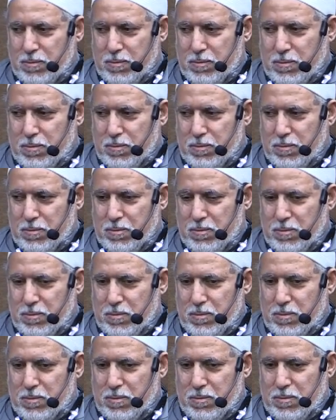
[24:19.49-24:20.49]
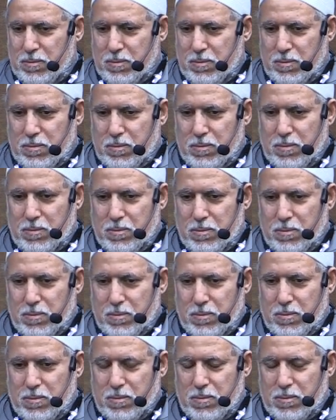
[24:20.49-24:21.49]

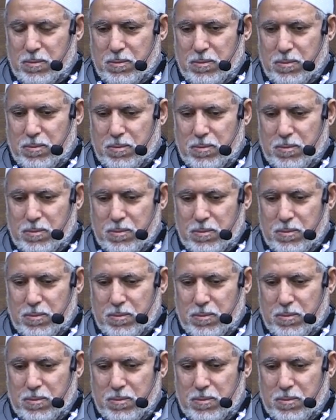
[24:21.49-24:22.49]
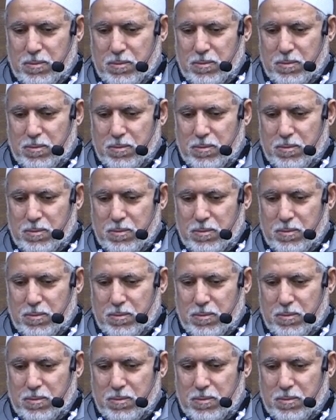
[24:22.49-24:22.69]
[no speech]